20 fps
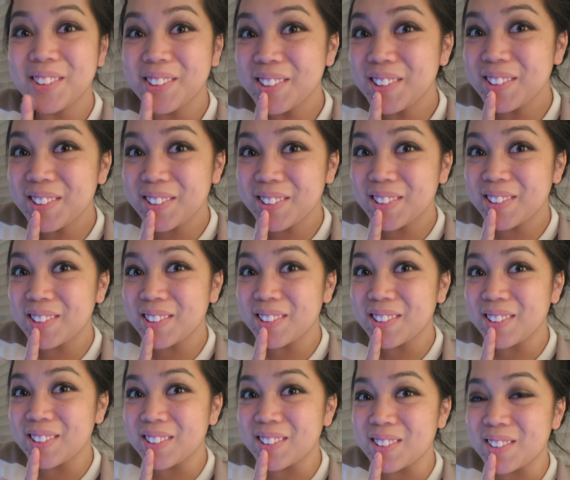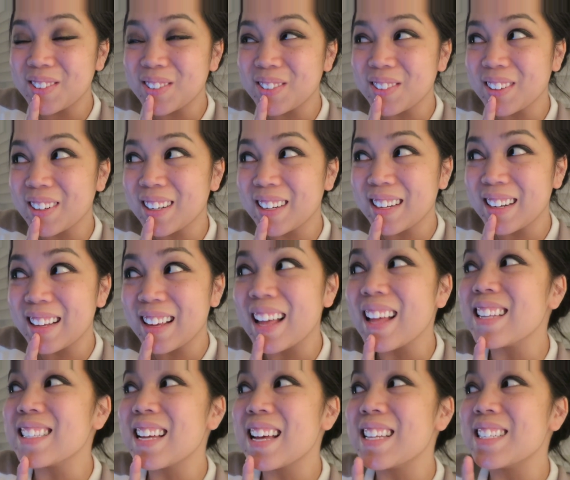Ooh, we're gonna
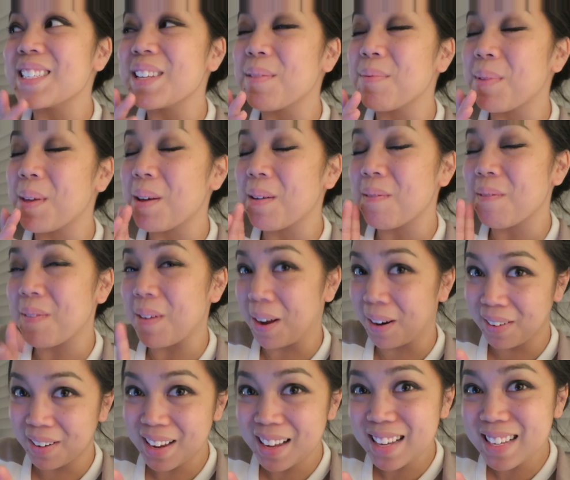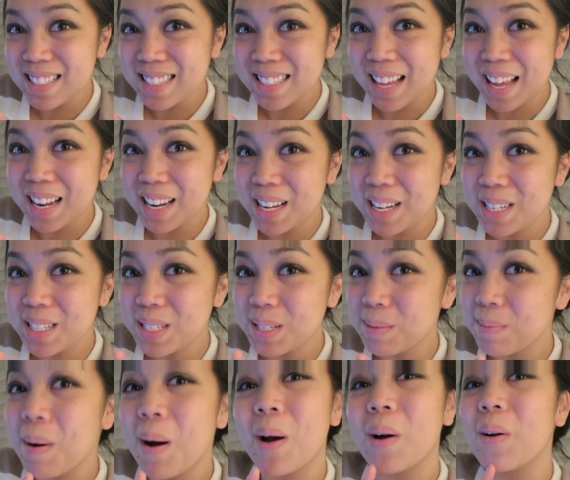attend something very exciting
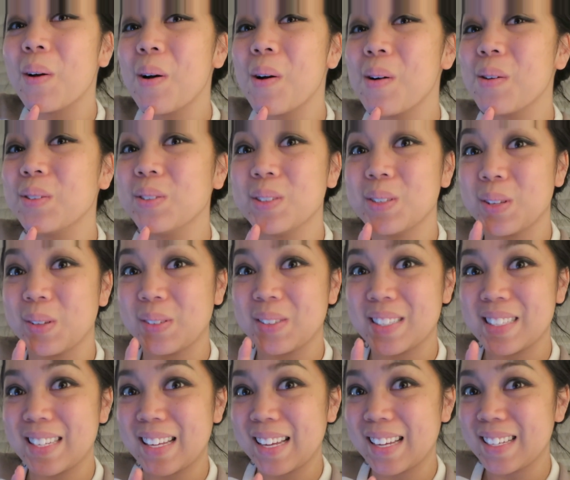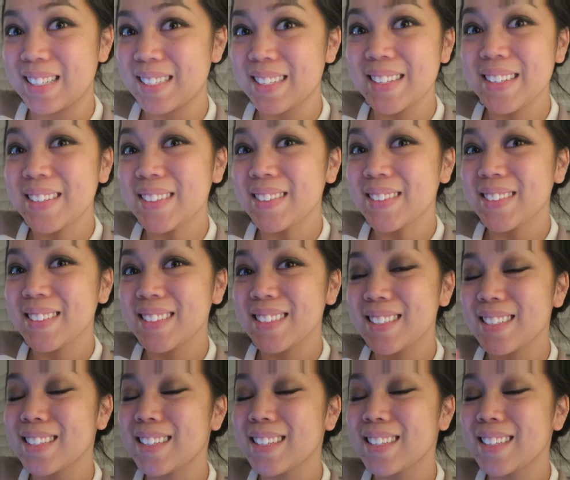tomorrow, so stay tuned.